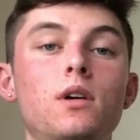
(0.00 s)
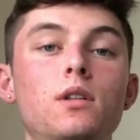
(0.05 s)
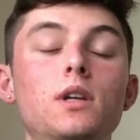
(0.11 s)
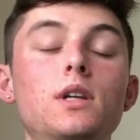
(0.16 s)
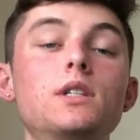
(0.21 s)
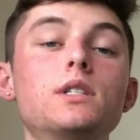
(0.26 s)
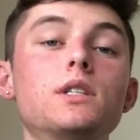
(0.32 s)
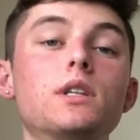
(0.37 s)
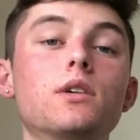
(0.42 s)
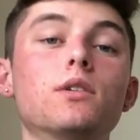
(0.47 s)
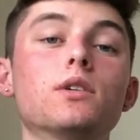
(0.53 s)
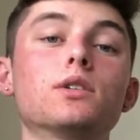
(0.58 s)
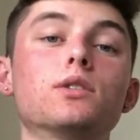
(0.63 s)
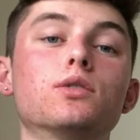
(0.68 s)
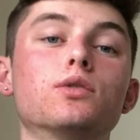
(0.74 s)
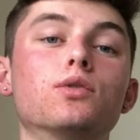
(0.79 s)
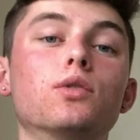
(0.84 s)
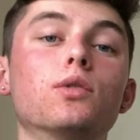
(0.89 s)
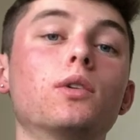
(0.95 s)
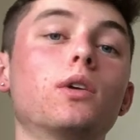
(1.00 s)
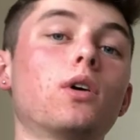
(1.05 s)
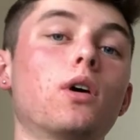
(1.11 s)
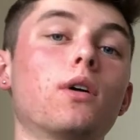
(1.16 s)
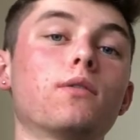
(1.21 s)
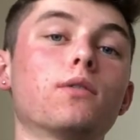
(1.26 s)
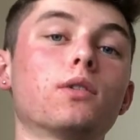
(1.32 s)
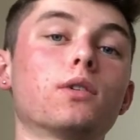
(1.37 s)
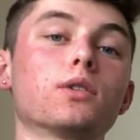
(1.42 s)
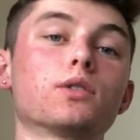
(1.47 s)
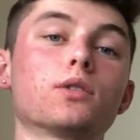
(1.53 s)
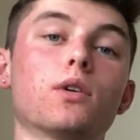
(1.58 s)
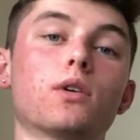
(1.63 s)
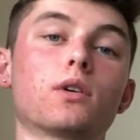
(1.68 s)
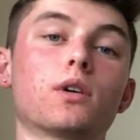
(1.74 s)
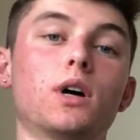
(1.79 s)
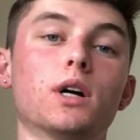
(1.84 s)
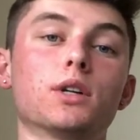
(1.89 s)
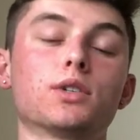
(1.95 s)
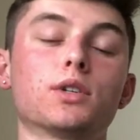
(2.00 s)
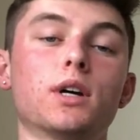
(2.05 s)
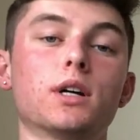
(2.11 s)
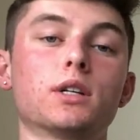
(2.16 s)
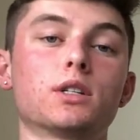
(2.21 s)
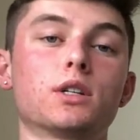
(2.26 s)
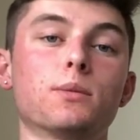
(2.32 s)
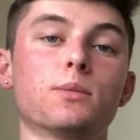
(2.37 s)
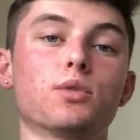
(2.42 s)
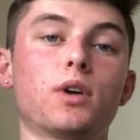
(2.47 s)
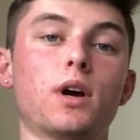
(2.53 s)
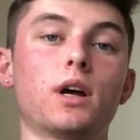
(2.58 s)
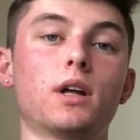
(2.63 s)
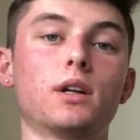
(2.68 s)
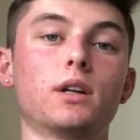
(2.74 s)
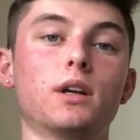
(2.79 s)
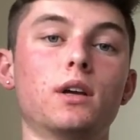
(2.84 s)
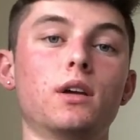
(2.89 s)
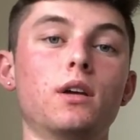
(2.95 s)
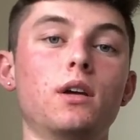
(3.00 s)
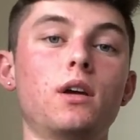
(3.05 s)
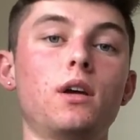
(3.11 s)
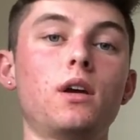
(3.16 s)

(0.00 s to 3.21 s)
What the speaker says: These theories truly offer a stark contrast to morality,